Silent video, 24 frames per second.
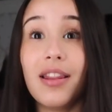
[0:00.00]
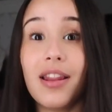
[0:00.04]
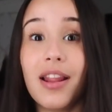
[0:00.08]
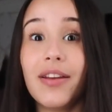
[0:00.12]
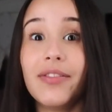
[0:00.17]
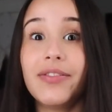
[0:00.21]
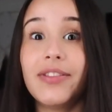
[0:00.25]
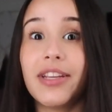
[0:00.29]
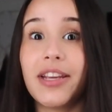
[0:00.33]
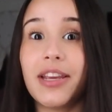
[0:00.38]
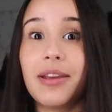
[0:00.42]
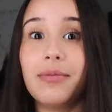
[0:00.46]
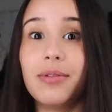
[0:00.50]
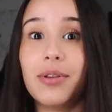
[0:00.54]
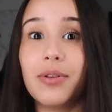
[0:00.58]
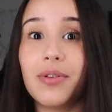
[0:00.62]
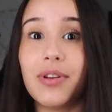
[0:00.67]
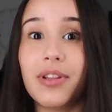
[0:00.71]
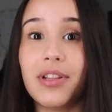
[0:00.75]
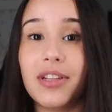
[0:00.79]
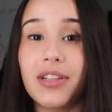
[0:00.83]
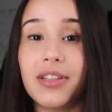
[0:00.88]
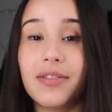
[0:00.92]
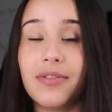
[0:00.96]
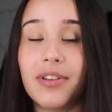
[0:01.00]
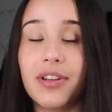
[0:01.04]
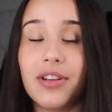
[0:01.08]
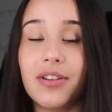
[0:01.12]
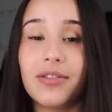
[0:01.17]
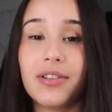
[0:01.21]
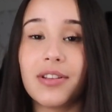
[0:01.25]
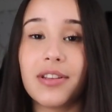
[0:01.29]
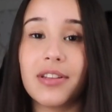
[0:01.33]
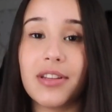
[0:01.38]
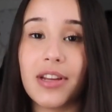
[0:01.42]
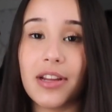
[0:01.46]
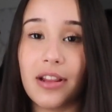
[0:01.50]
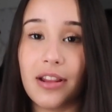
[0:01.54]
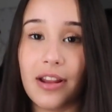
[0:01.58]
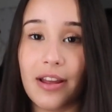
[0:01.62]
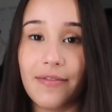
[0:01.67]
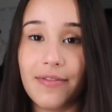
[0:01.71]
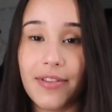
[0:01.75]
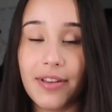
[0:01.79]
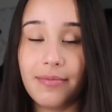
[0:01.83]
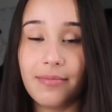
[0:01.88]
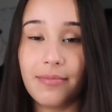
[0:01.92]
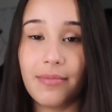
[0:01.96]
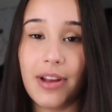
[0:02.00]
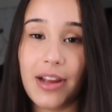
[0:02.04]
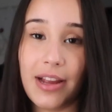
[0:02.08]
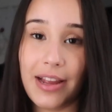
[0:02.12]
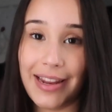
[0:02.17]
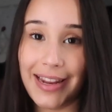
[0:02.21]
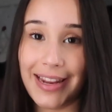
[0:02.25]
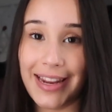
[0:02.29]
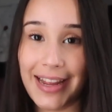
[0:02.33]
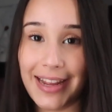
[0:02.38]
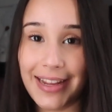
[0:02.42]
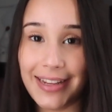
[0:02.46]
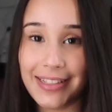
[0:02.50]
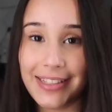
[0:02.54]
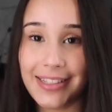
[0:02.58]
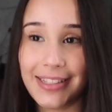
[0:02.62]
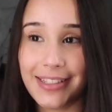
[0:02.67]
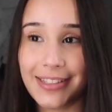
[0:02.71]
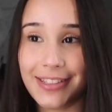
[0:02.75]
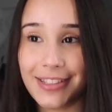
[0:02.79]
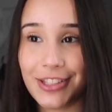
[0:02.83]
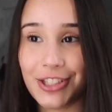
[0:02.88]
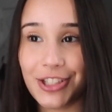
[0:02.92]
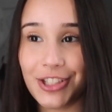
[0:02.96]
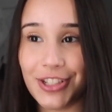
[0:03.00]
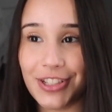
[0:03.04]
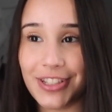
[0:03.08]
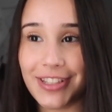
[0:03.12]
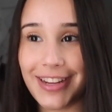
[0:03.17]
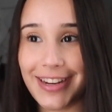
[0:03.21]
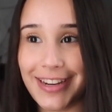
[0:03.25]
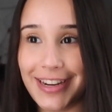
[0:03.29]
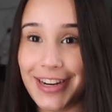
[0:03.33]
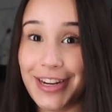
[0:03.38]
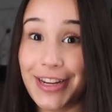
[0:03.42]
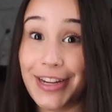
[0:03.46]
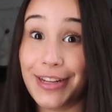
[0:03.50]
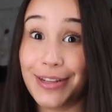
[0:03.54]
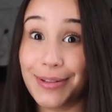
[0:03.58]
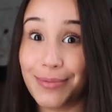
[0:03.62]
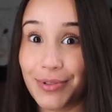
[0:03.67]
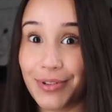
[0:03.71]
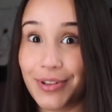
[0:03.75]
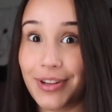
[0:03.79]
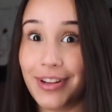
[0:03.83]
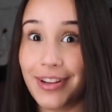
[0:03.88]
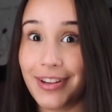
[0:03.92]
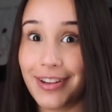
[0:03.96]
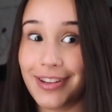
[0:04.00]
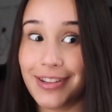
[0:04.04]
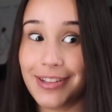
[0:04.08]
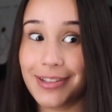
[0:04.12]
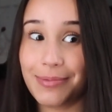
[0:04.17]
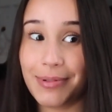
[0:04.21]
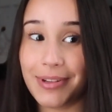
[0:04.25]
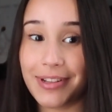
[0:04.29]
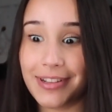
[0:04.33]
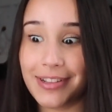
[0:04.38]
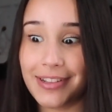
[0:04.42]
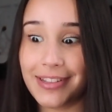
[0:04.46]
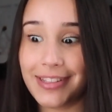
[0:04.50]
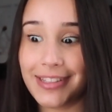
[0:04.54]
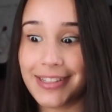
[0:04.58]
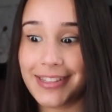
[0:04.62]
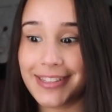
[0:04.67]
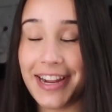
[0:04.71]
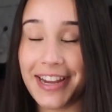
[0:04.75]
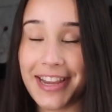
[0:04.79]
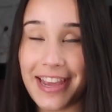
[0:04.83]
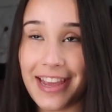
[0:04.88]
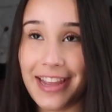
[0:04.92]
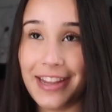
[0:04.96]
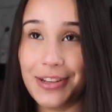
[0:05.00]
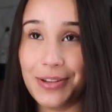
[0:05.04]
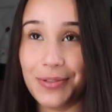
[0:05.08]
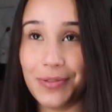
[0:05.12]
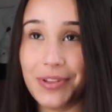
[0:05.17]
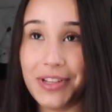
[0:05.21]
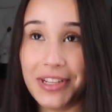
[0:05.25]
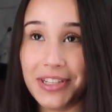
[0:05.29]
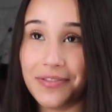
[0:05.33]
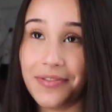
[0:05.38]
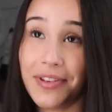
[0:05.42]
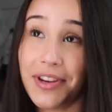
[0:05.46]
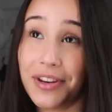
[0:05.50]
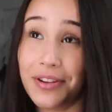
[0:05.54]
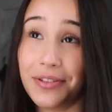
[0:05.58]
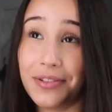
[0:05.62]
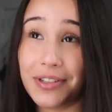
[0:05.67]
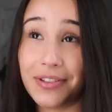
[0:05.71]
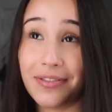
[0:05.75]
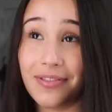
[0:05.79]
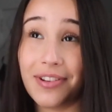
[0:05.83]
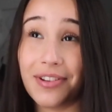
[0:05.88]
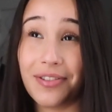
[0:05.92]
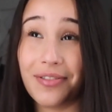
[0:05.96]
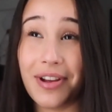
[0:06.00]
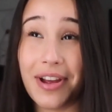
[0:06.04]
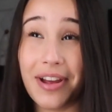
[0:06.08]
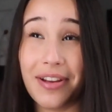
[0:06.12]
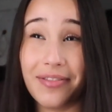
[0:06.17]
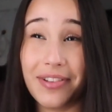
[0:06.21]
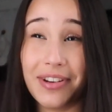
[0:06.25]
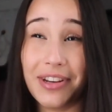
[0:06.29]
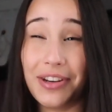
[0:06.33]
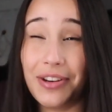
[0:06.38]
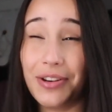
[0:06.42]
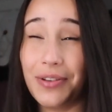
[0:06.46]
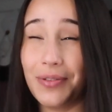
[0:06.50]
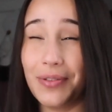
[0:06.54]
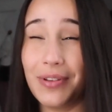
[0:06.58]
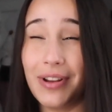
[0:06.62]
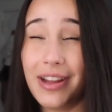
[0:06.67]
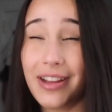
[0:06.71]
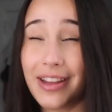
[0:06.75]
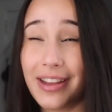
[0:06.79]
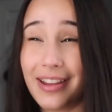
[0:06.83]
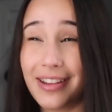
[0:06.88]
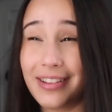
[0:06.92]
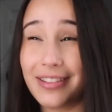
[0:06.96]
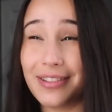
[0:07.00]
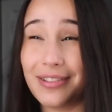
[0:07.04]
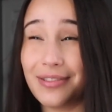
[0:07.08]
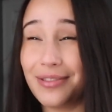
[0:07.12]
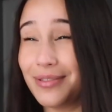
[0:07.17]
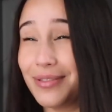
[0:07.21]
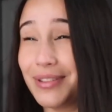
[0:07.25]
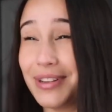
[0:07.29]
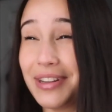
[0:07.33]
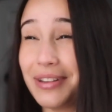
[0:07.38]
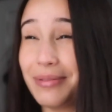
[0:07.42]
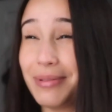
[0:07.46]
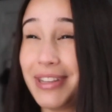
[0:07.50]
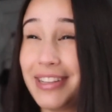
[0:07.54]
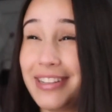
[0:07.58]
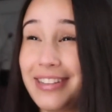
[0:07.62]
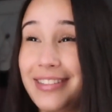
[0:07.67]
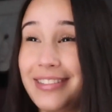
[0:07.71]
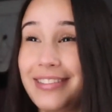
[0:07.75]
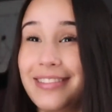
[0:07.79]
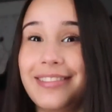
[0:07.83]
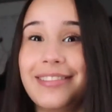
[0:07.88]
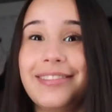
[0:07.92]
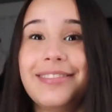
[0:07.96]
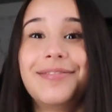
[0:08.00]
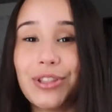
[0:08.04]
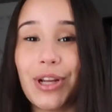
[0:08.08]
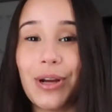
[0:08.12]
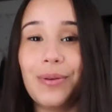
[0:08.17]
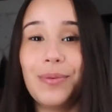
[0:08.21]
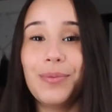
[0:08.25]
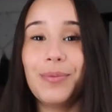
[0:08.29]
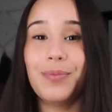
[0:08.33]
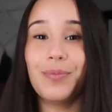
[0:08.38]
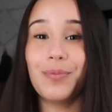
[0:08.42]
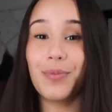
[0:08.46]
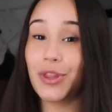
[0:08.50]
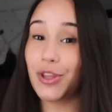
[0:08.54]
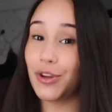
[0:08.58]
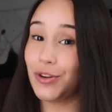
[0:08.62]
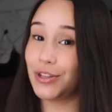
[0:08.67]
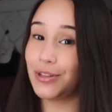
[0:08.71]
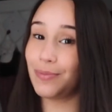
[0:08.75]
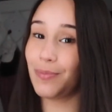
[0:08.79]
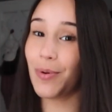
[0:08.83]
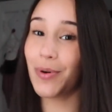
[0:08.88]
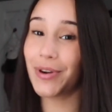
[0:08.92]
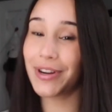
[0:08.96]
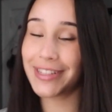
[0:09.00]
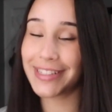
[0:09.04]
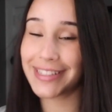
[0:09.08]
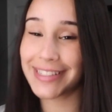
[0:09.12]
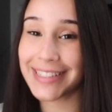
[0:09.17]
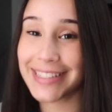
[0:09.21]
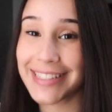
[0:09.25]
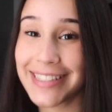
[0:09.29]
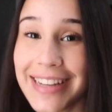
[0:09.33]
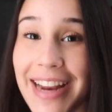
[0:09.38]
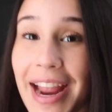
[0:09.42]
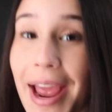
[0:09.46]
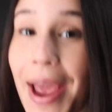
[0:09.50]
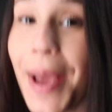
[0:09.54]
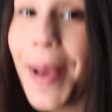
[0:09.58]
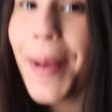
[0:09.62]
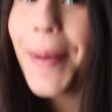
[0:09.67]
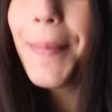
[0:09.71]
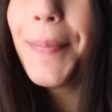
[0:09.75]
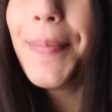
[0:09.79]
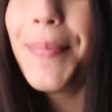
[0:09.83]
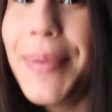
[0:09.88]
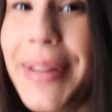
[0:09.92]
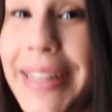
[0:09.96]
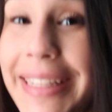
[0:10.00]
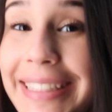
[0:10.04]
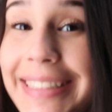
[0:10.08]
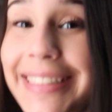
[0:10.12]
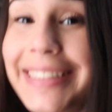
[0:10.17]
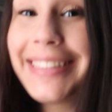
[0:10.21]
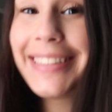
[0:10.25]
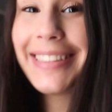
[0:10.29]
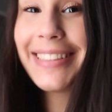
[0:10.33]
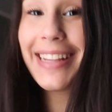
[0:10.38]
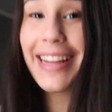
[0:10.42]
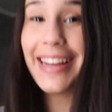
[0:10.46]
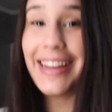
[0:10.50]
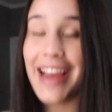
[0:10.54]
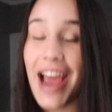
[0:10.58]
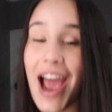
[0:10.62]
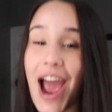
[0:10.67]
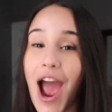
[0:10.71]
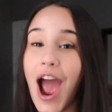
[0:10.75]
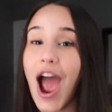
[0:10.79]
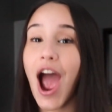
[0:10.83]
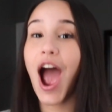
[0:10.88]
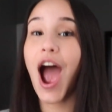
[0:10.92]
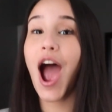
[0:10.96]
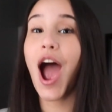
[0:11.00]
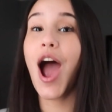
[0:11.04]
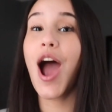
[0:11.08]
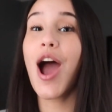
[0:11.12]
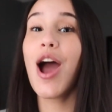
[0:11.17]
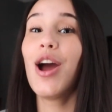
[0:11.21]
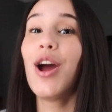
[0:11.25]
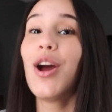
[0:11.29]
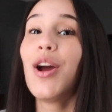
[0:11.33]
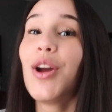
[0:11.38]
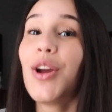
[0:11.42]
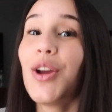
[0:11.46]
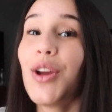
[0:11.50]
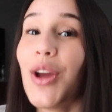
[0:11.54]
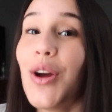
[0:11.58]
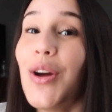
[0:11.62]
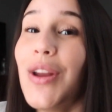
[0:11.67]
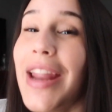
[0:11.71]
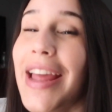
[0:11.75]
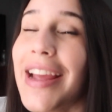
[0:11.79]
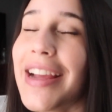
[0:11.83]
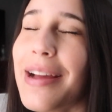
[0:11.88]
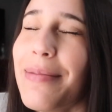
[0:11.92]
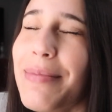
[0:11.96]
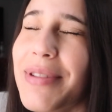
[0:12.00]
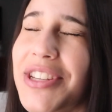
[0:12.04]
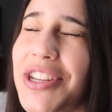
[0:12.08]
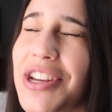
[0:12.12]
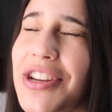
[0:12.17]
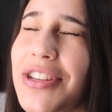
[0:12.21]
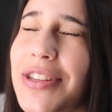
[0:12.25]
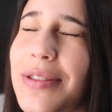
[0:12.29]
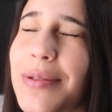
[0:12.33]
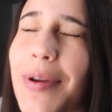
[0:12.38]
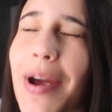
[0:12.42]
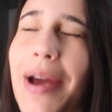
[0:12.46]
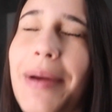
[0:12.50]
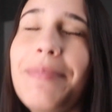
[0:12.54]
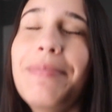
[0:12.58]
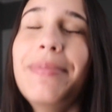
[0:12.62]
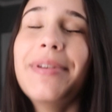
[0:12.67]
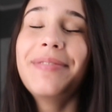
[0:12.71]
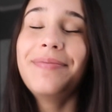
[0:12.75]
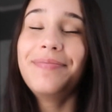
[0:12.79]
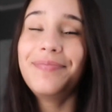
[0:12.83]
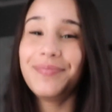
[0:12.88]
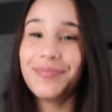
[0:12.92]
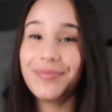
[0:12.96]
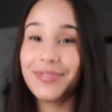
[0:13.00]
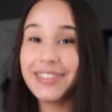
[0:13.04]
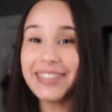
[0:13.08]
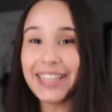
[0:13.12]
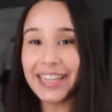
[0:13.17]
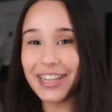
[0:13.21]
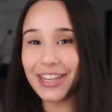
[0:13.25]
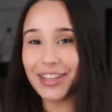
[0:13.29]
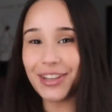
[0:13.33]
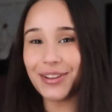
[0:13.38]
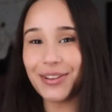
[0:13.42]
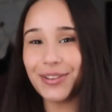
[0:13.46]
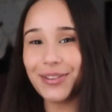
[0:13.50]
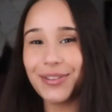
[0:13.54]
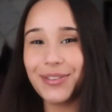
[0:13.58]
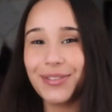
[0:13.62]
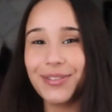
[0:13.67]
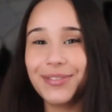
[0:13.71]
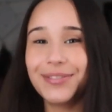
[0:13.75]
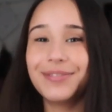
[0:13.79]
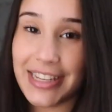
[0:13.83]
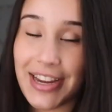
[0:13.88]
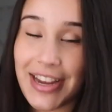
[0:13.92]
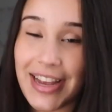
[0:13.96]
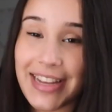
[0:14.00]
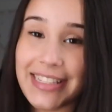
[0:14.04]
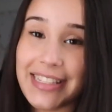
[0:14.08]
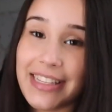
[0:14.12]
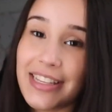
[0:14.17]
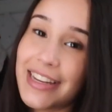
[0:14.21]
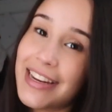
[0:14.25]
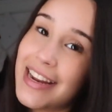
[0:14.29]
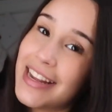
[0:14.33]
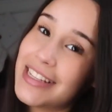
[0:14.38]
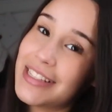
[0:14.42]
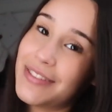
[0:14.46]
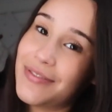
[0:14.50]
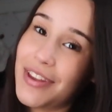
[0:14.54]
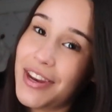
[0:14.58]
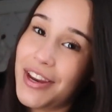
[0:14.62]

love to keep doing these videos because I love them a lot. Just I need to get more leggings because I can't do these videos if I don't have any new leggings, you know what I mean? So, with your support, please go like, comment, share, subscribe. Thank you! See you guys in the next